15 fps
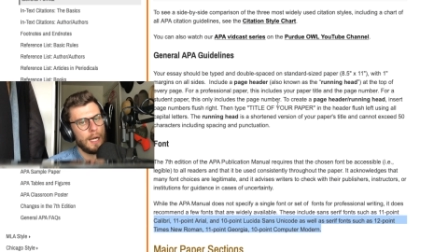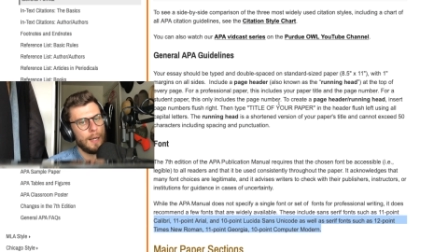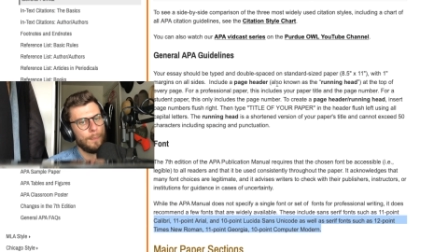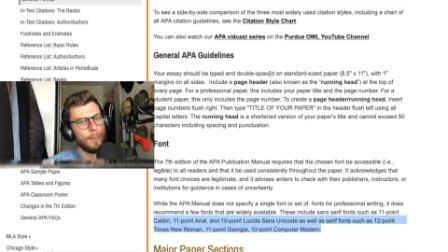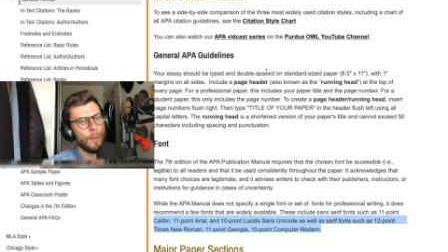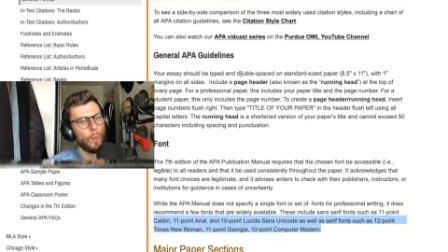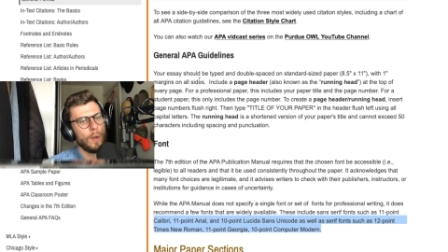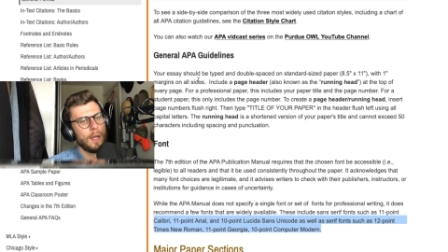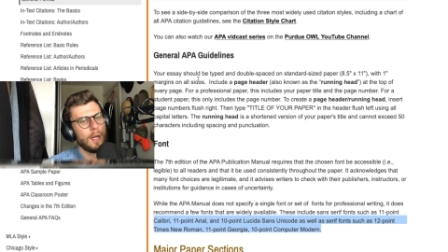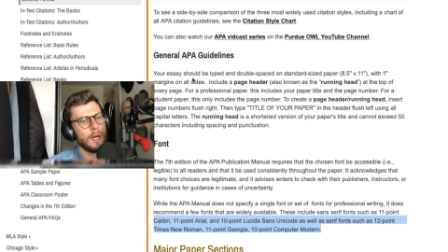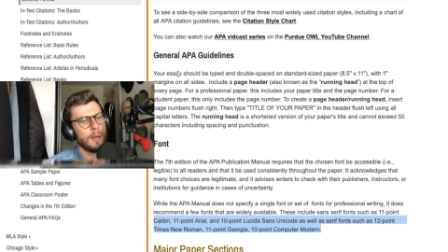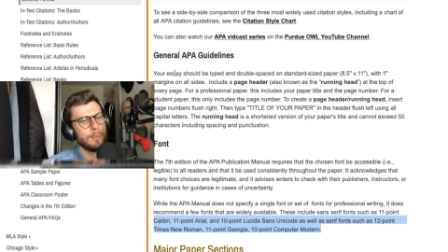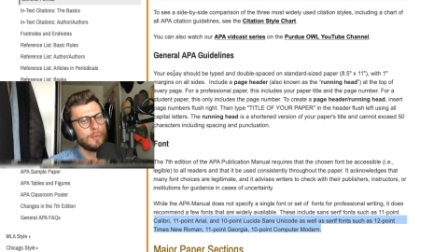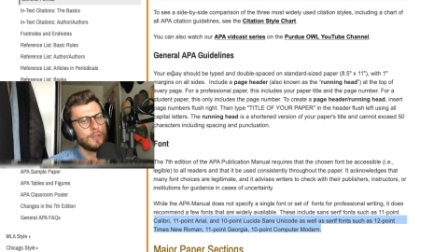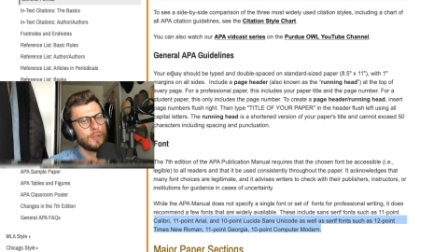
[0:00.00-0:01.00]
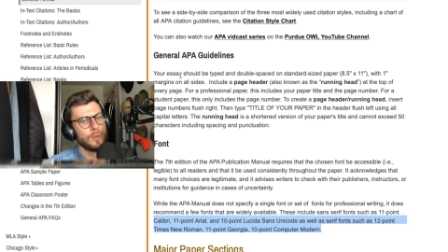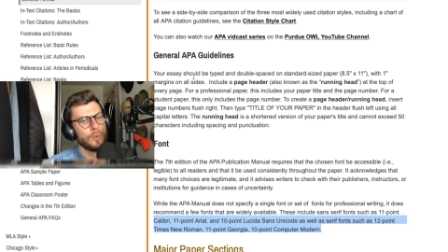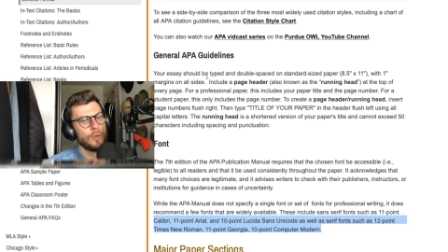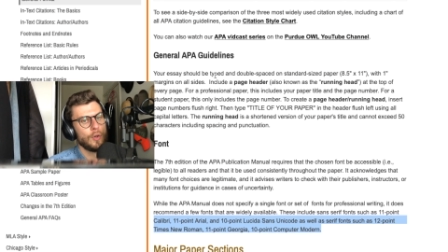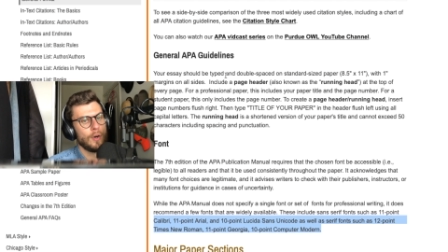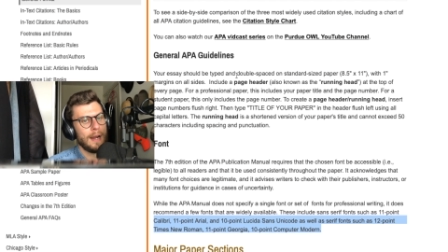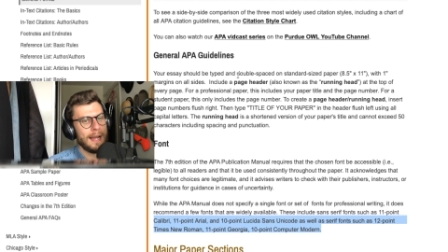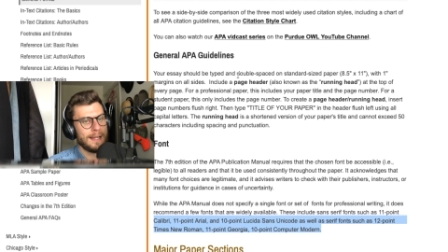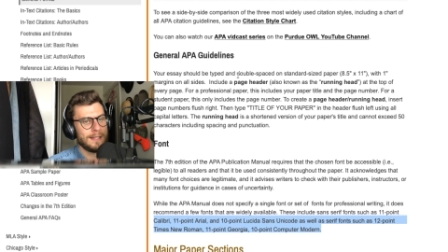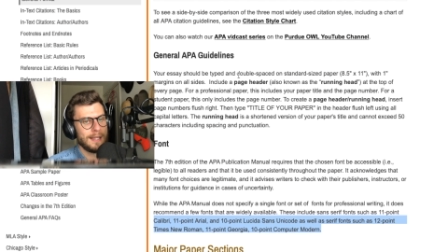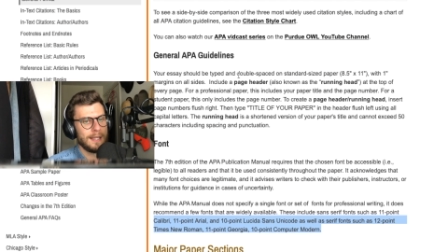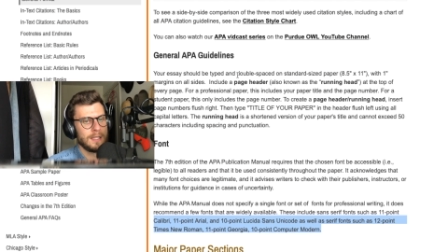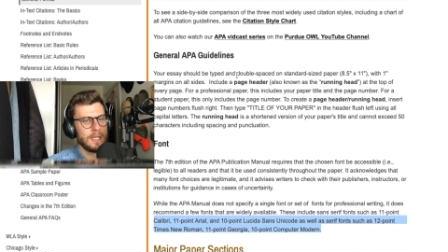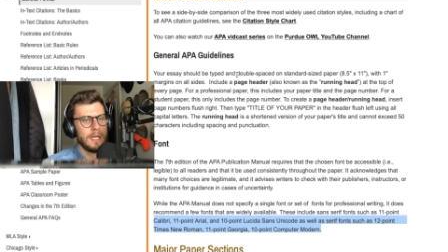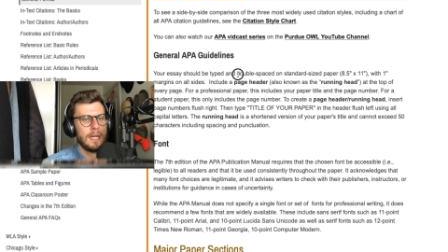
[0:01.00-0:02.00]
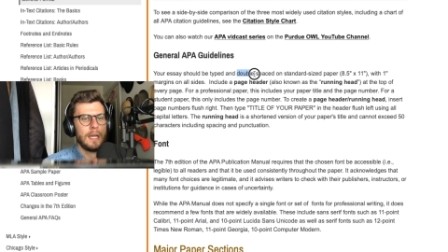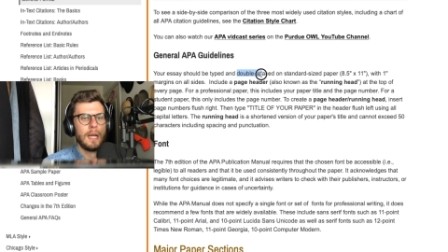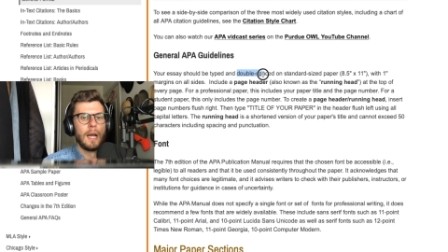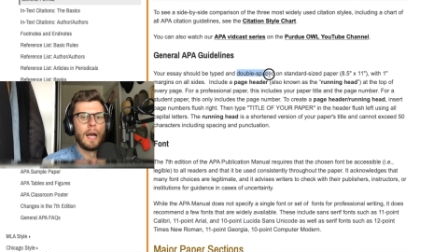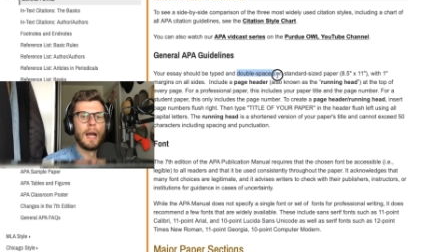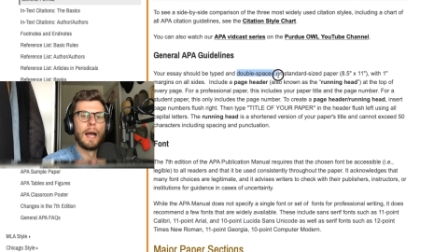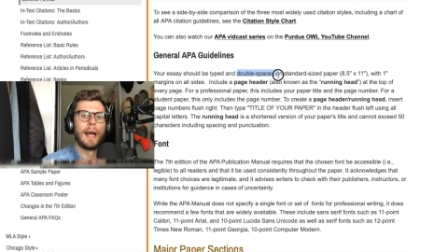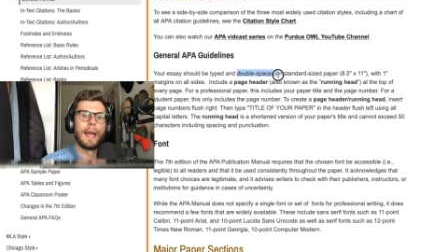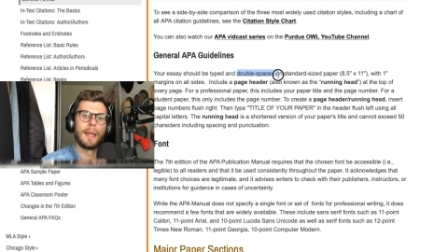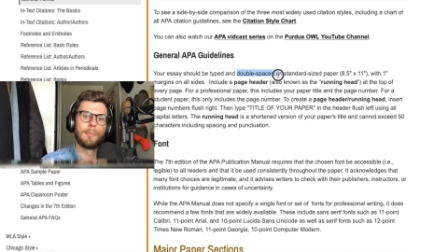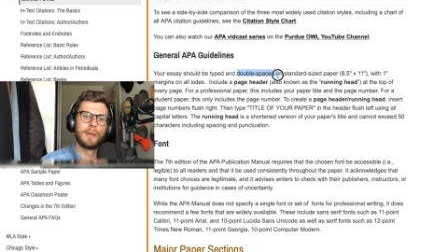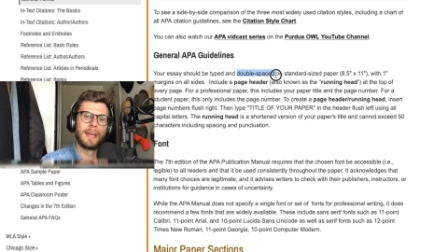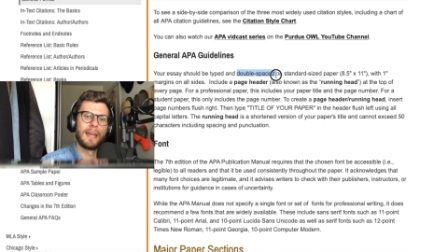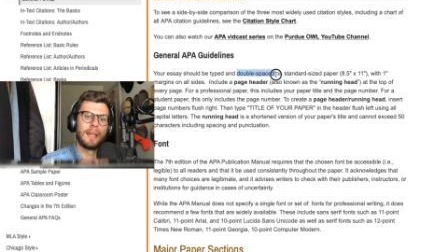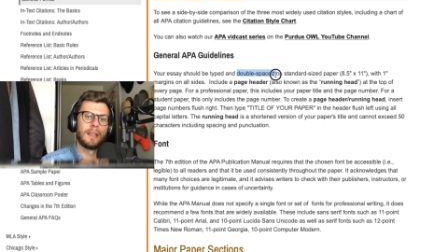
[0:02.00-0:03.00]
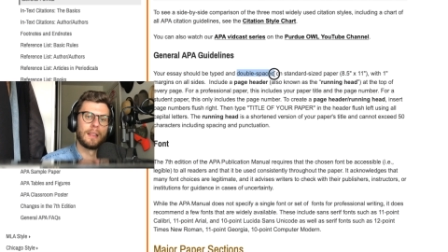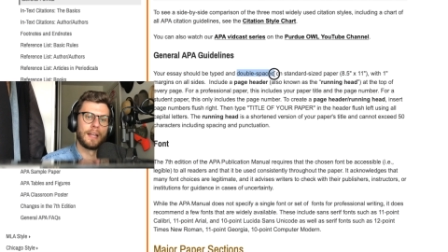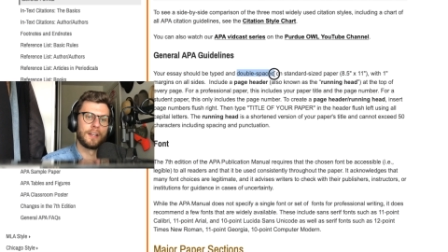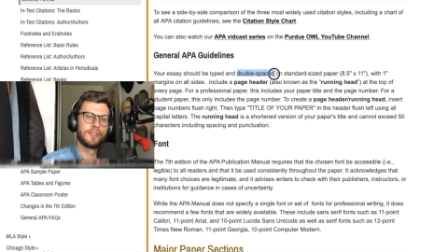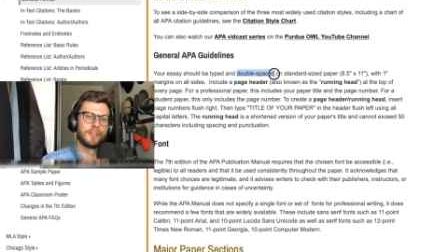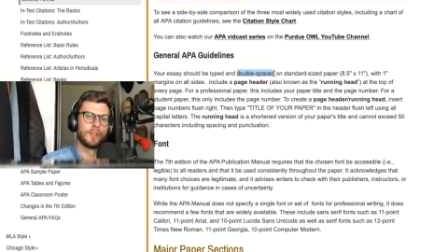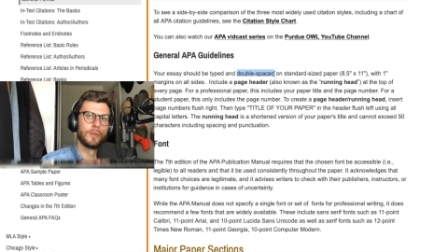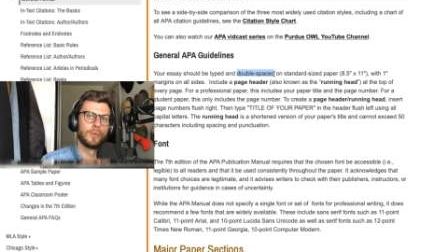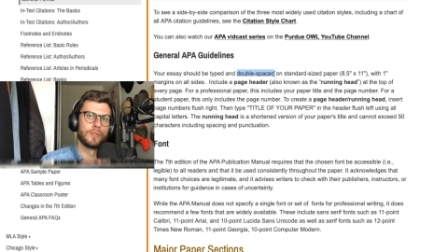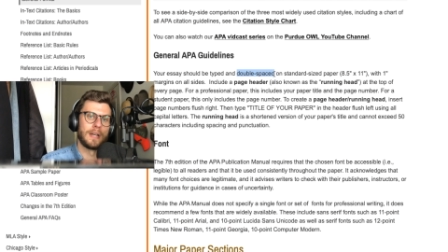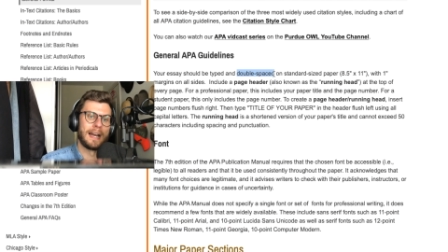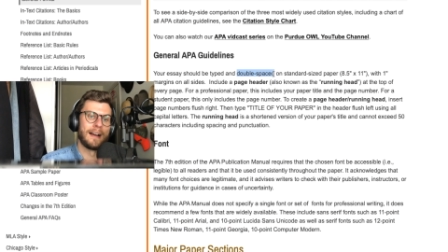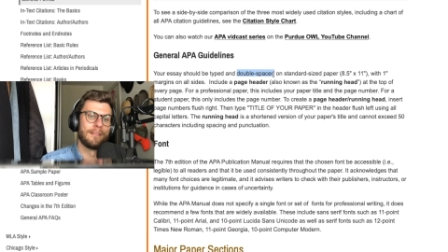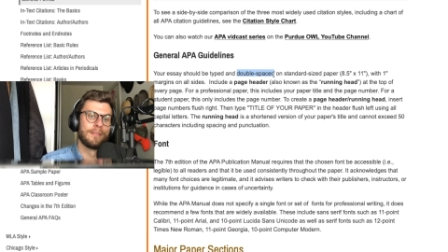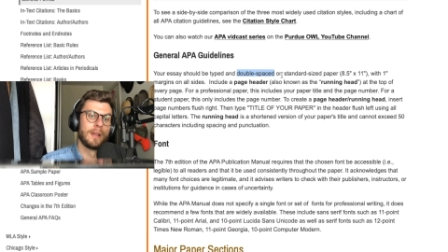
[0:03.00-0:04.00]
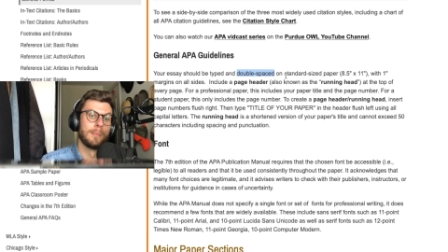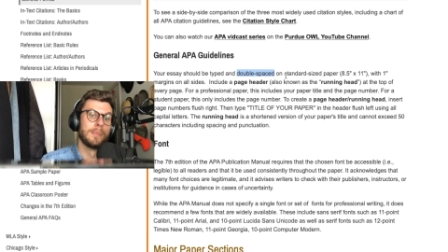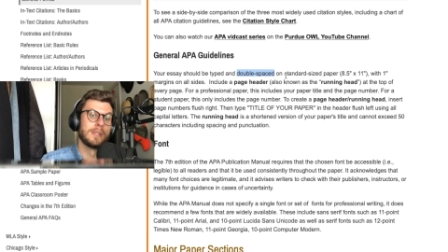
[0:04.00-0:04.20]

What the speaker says: when it comes to your essays, APA likes you to have them